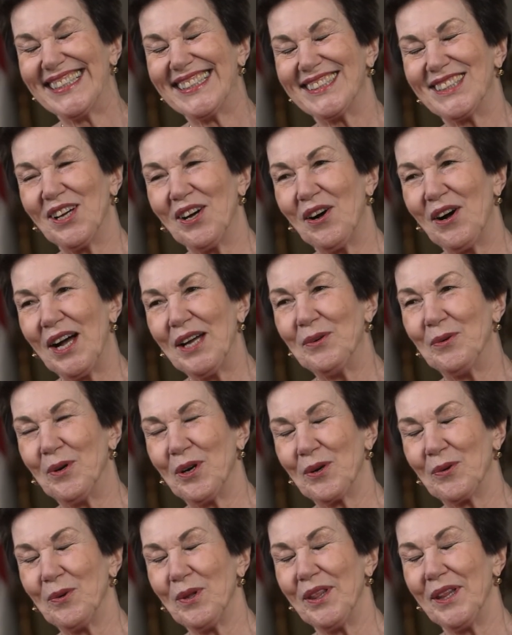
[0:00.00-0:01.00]
So I
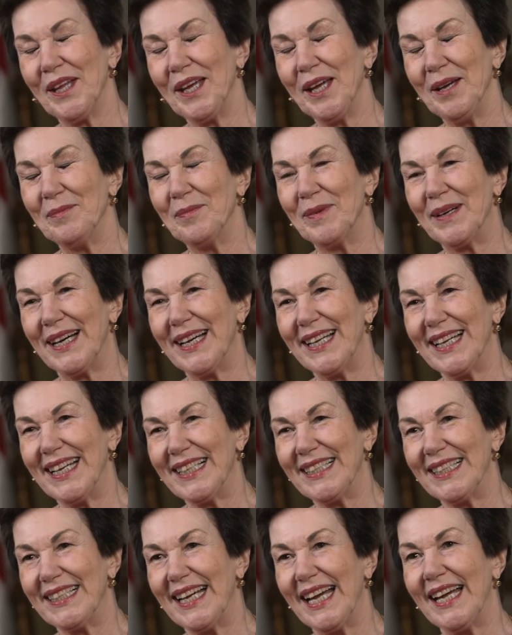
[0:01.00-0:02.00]
worked with him
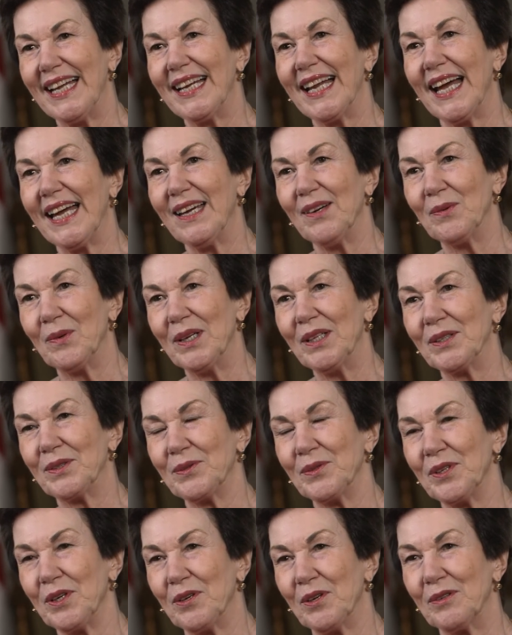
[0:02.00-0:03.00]
and then I went
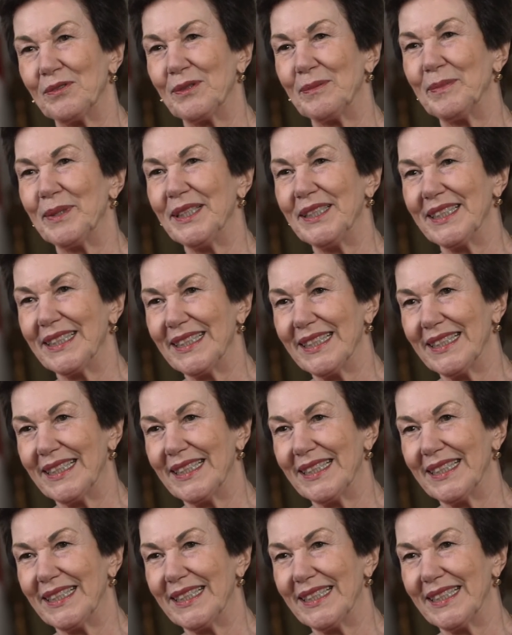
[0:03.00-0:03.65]
to the government.